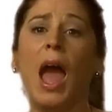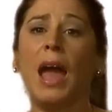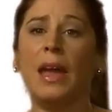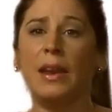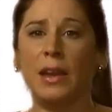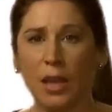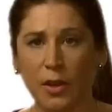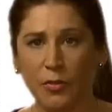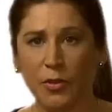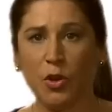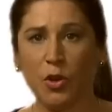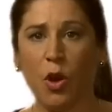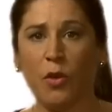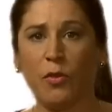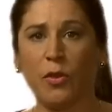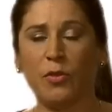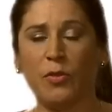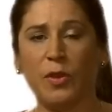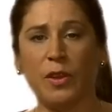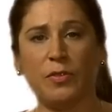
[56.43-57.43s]
And if you're
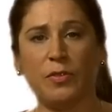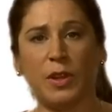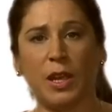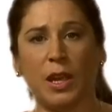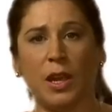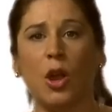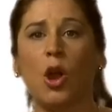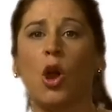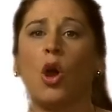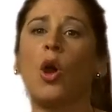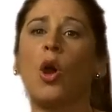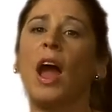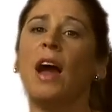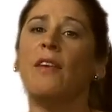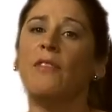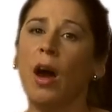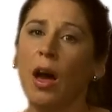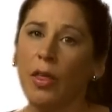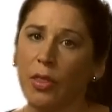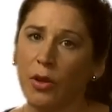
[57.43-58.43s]
over 50 or
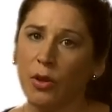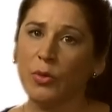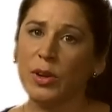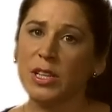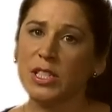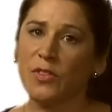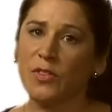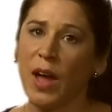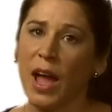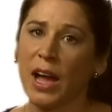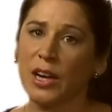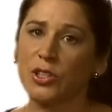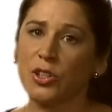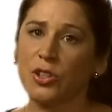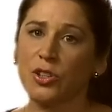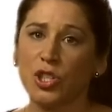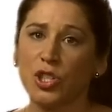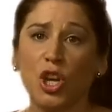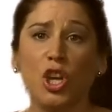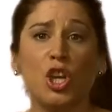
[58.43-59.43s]
have other risk
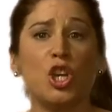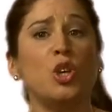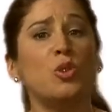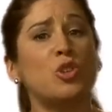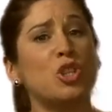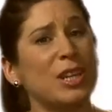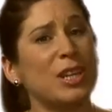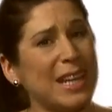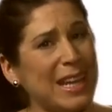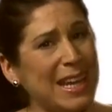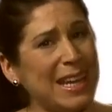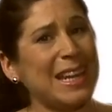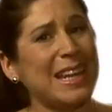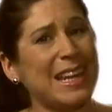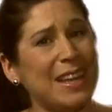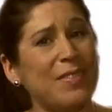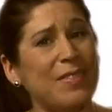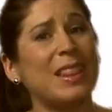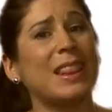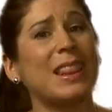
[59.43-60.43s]
factors, you should eat
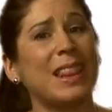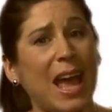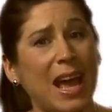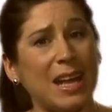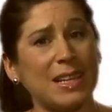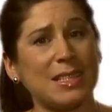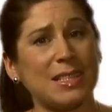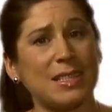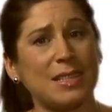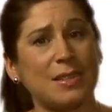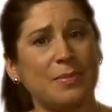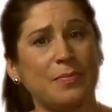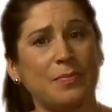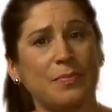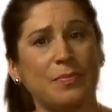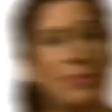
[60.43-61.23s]
even less.